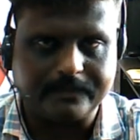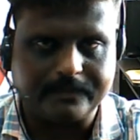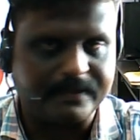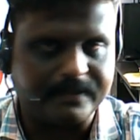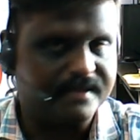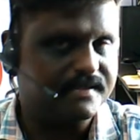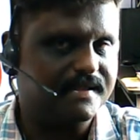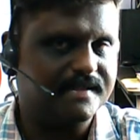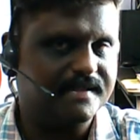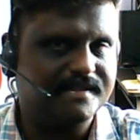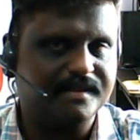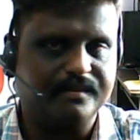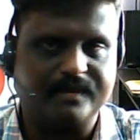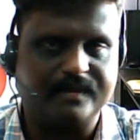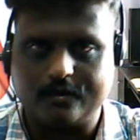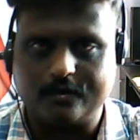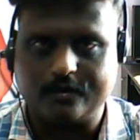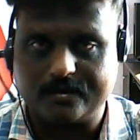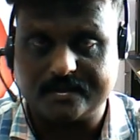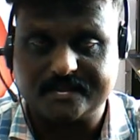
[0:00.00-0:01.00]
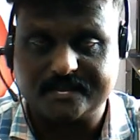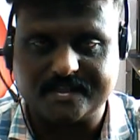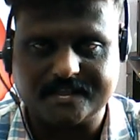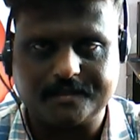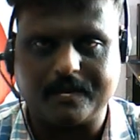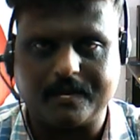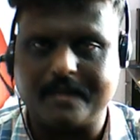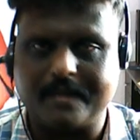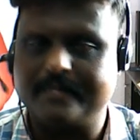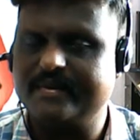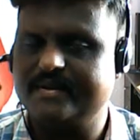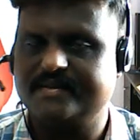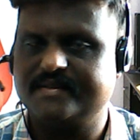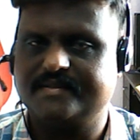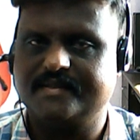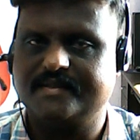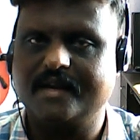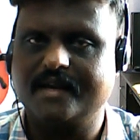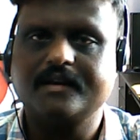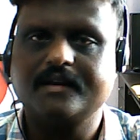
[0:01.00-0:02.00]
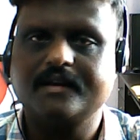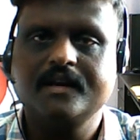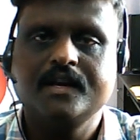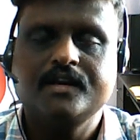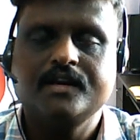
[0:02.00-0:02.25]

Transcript: plagiarism in your research paper is that